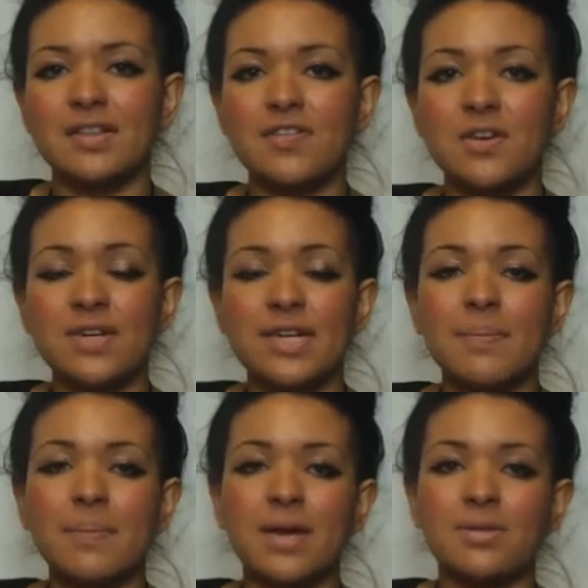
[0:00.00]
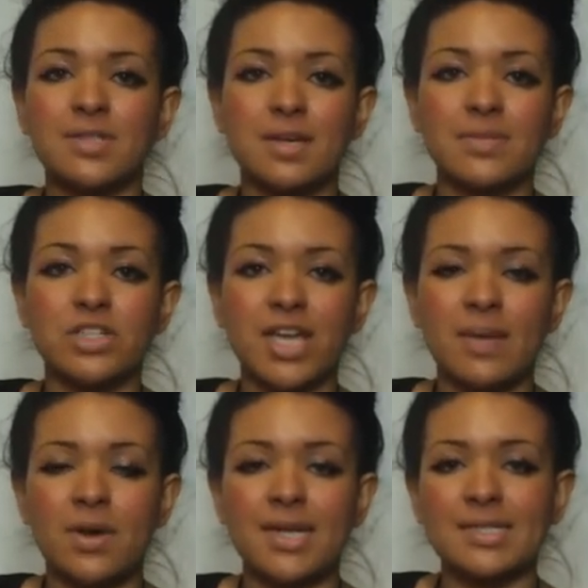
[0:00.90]
I felt really compelled to come and share
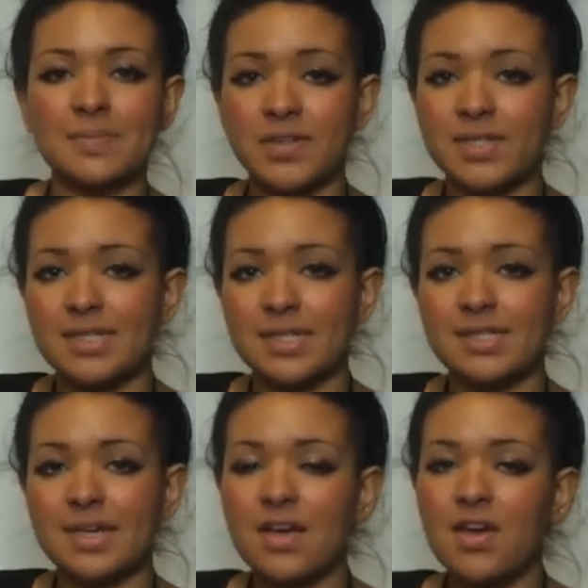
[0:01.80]
my experiences